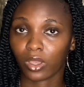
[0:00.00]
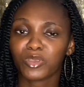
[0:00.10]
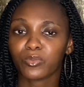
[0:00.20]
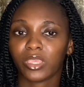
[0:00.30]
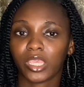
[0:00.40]

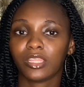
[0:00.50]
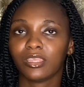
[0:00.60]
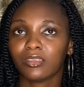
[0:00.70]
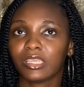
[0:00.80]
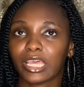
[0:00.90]
Maybe he
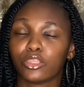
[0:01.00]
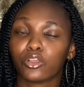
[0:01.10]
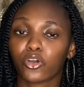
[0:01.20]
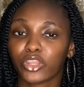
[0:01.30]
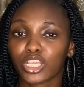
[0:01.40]
didn't get the
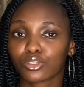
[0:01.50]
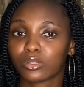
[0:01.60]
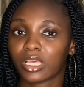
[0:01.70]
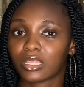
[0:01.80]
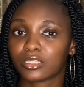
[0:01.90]
connection
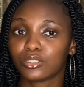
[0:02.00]
that